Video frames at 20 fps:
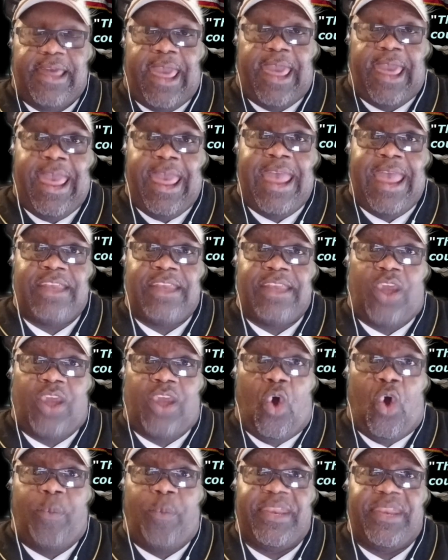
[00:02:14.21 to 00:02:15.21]
and
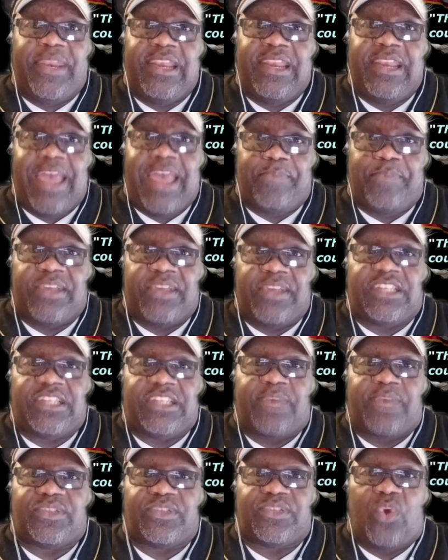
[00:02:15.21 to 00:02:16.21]
opening that bitch
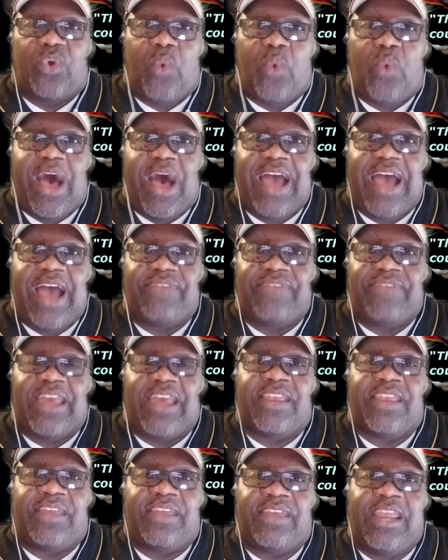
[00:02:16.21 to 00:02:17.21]
up so wide
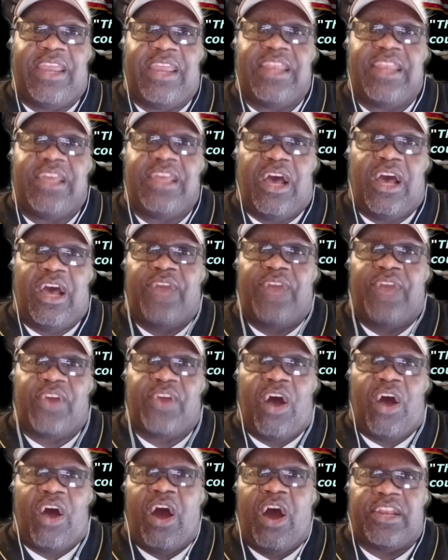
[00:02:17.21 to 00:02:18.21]
that if any
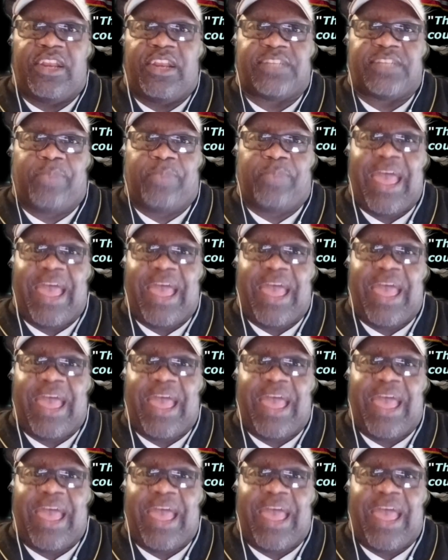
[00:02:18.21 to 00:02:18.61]
other artist,